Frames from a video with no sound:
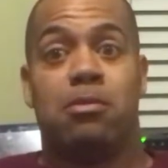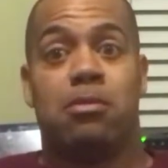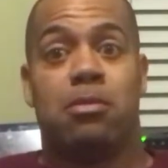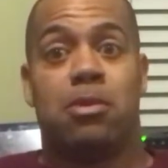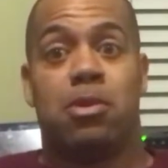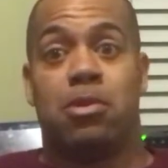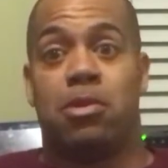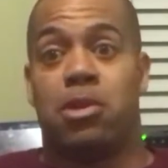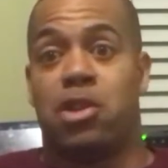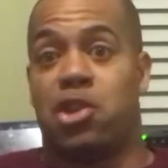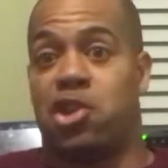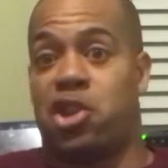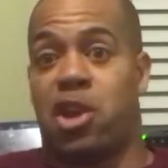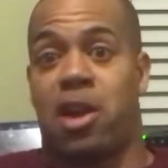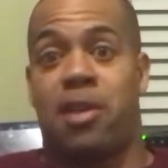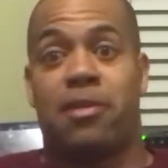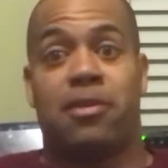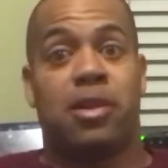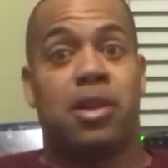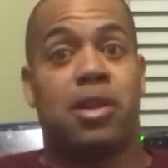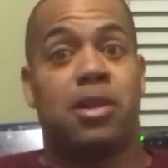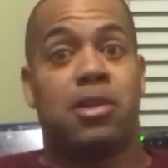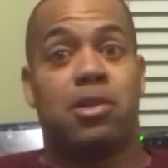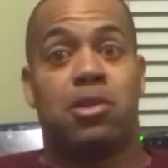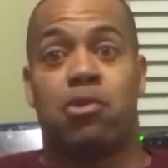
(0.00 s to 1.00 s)
do the
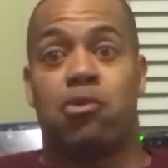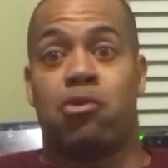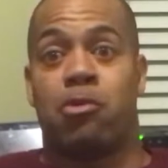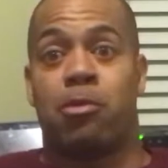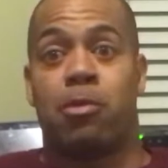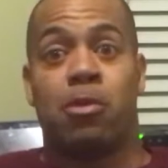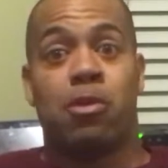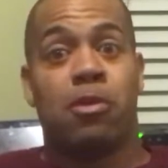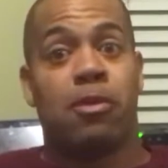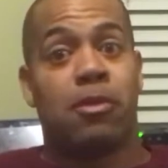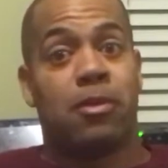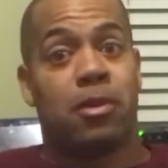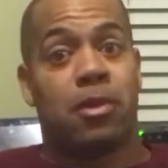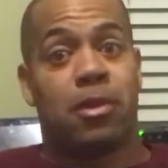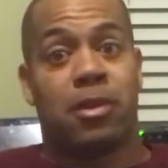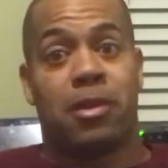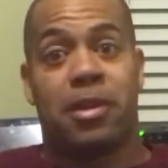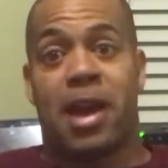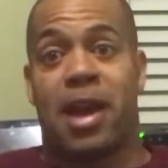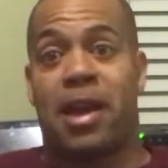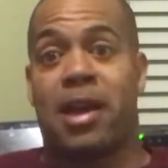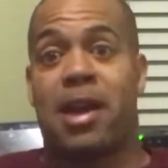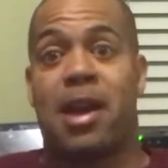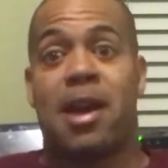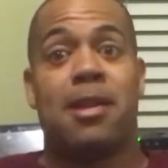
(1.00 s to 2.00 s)
shoveling, do the removal,
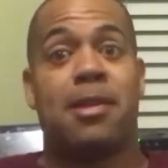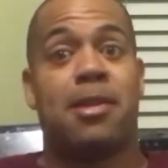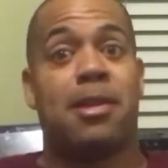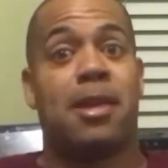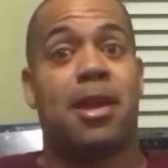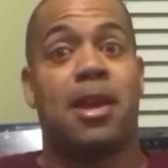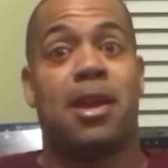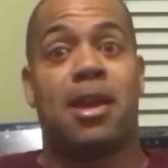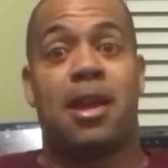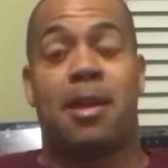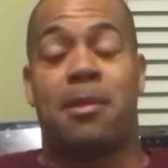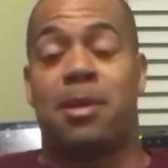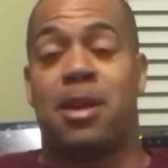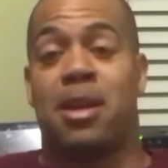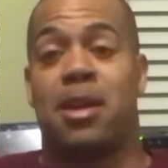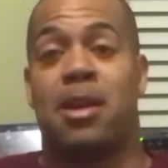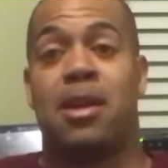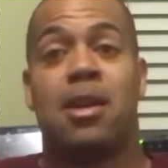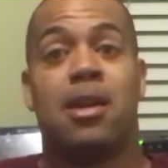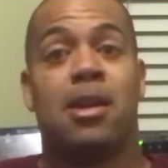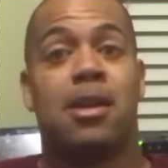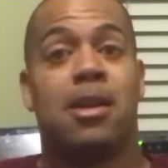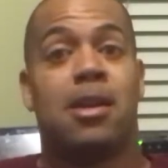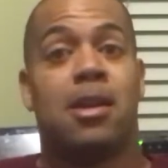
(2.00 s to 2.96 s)
that kind of thing. I mean,